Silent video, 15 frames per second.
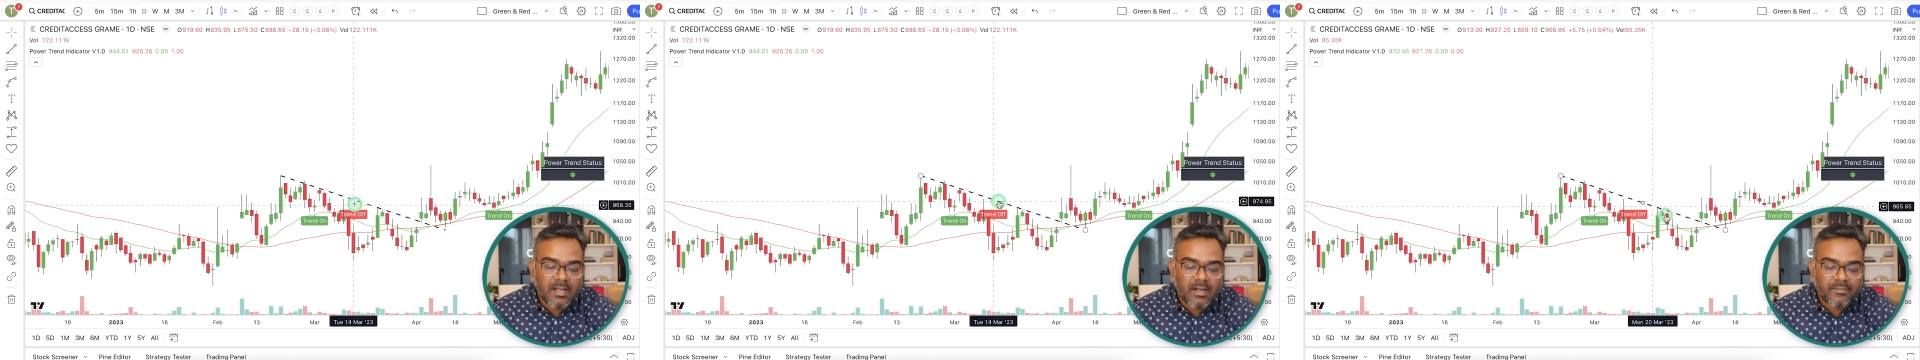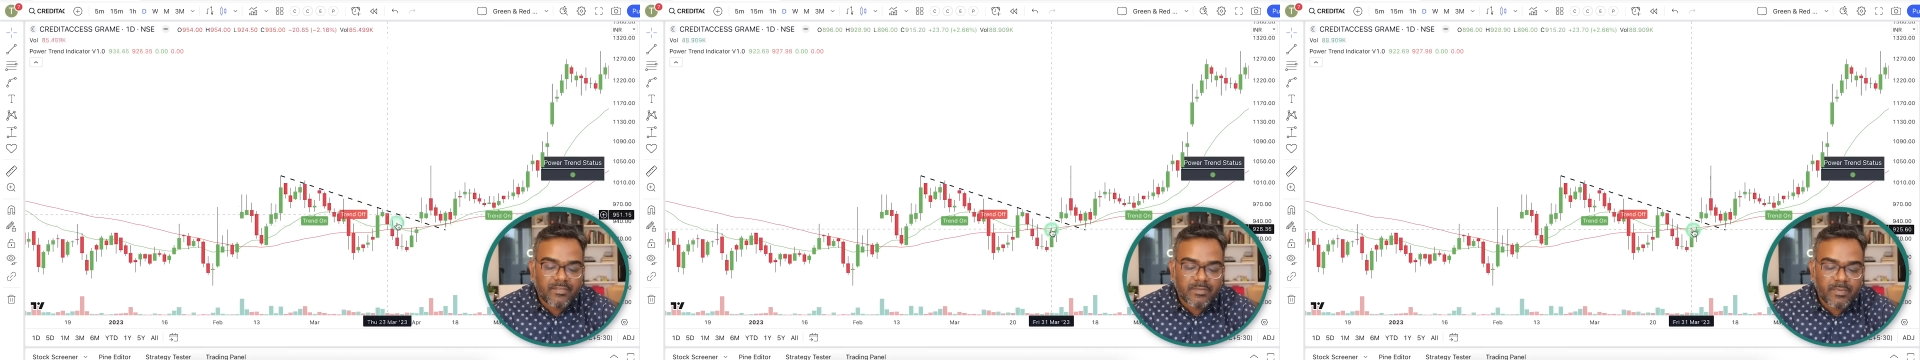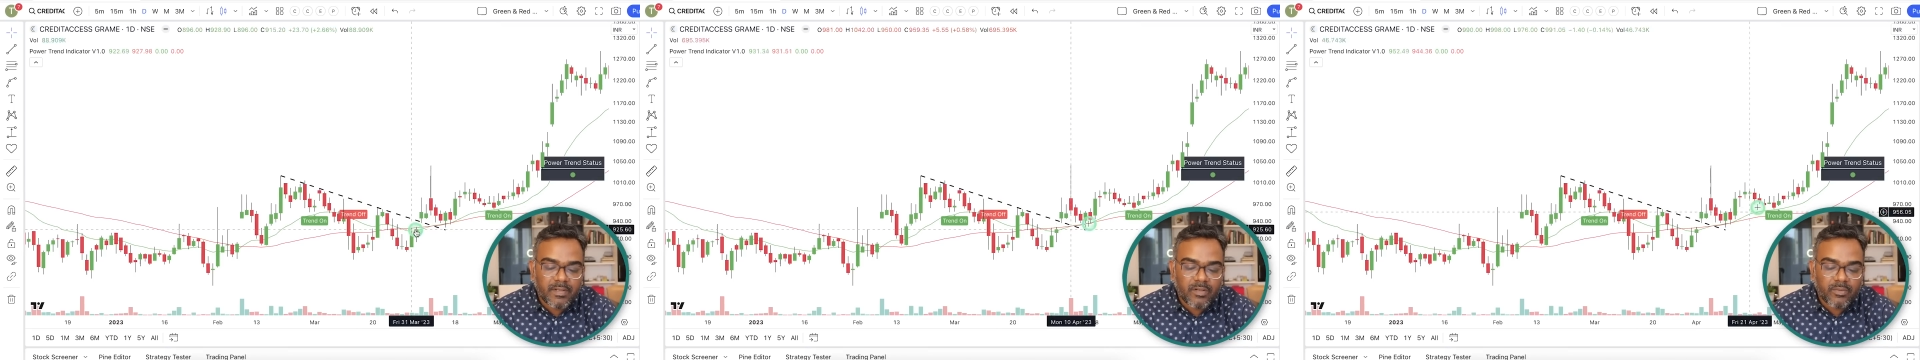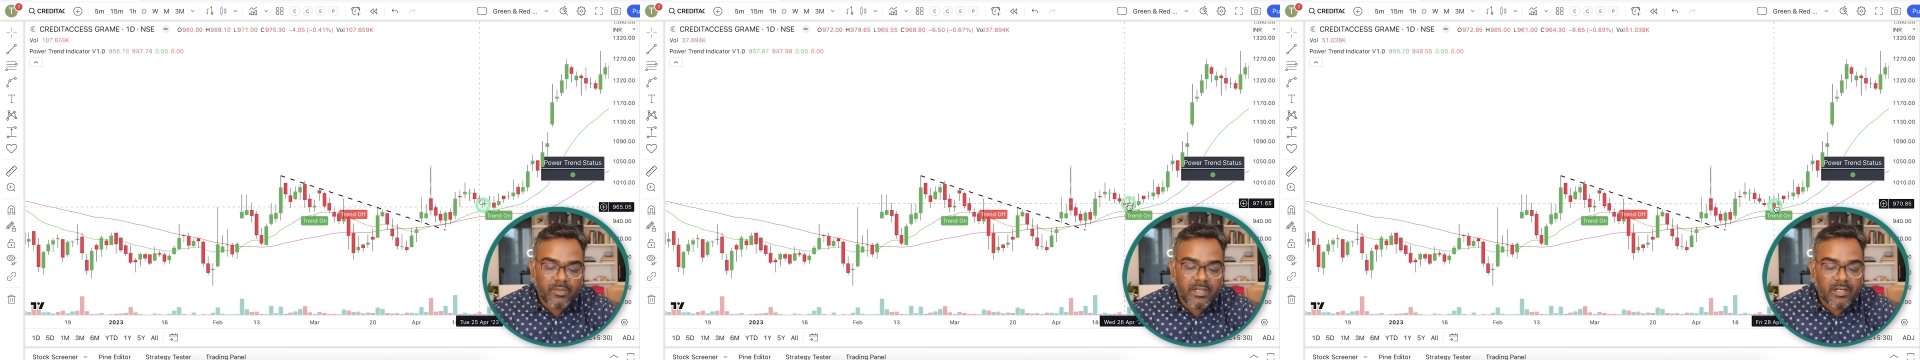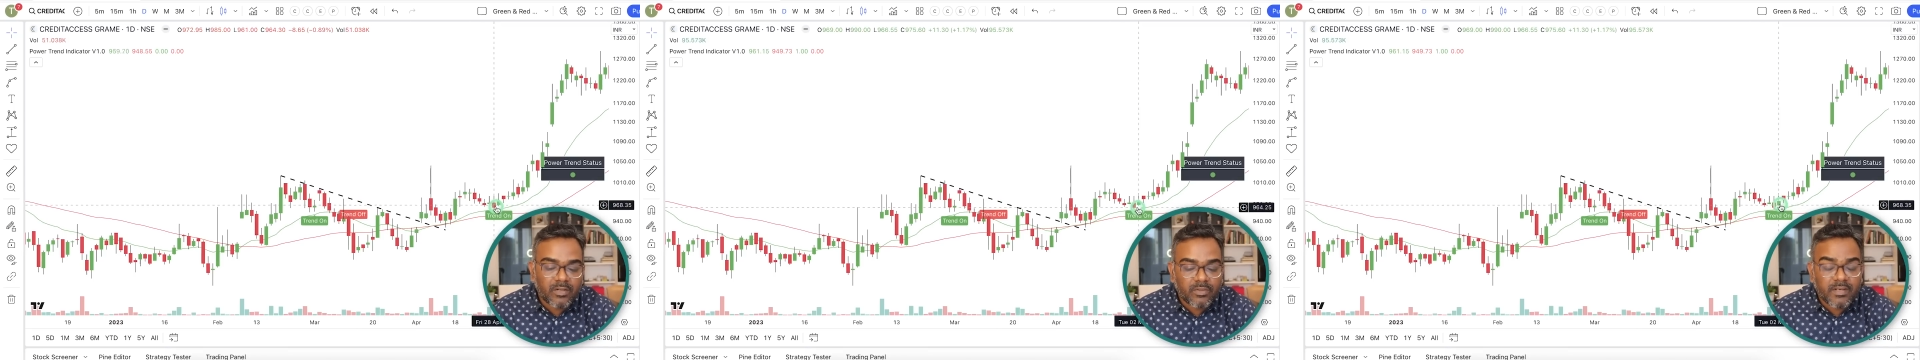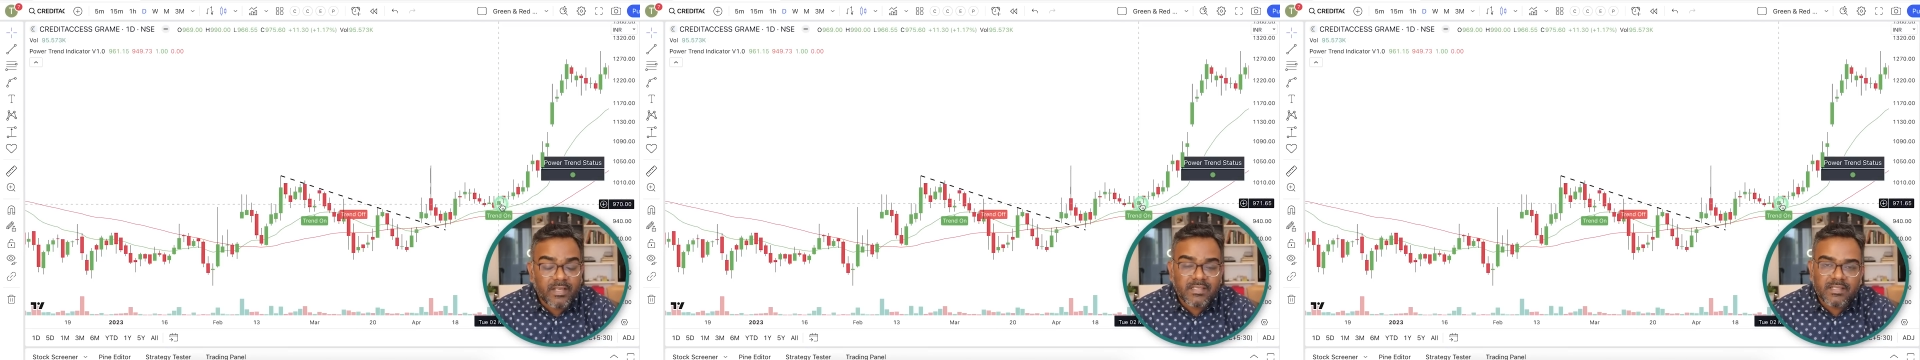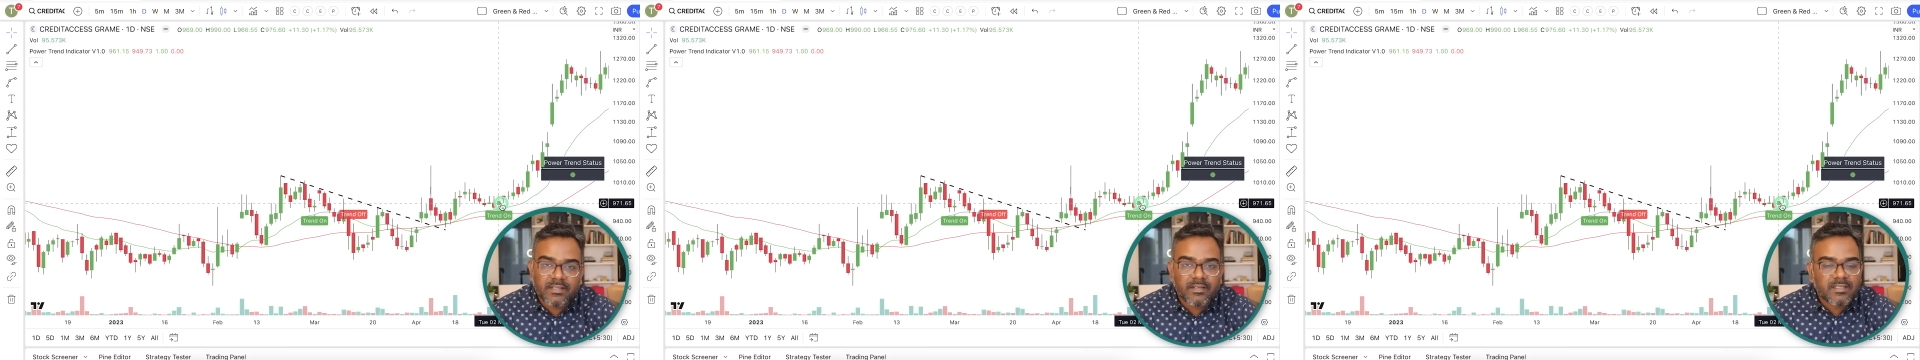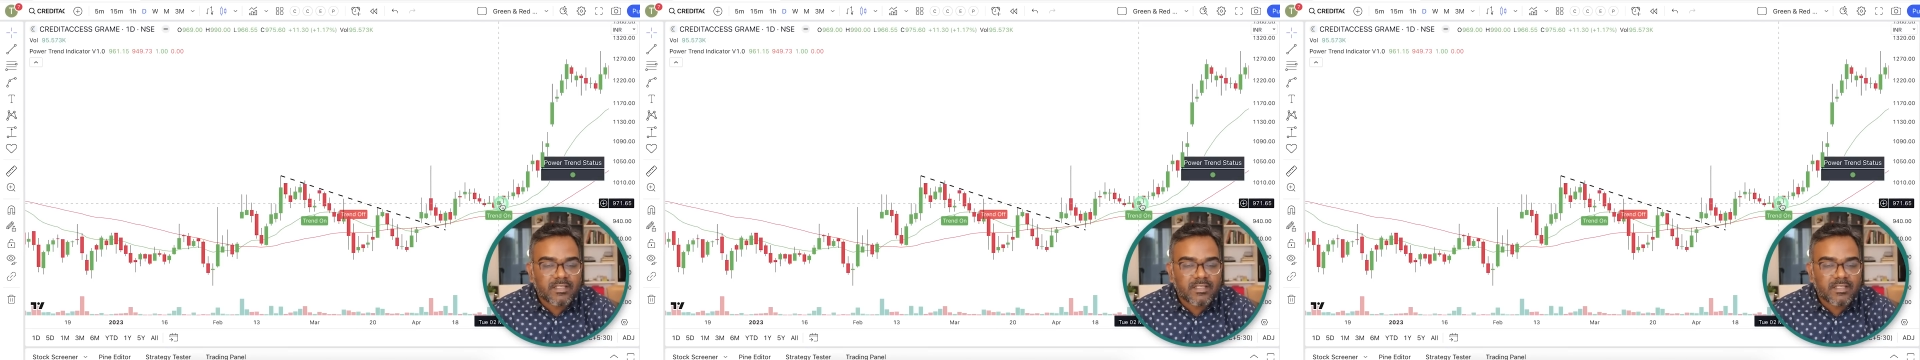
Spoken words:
After this breakout, you enter the next signal,